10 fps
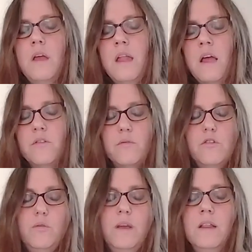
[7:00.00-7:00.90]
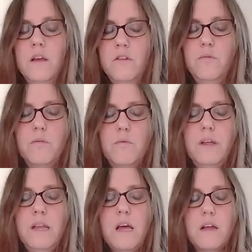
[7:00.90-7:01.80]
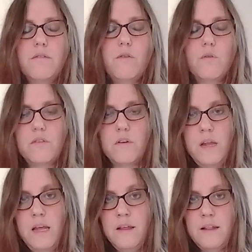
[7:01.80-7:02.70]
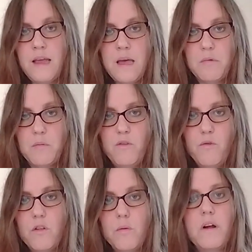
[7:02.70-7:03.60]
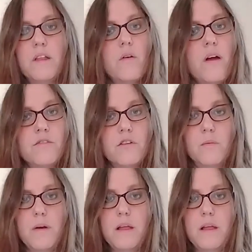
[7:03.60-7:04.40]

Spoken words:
And as we're doing this, we're really not going to focus on anything that happened before the breath, the after the breath.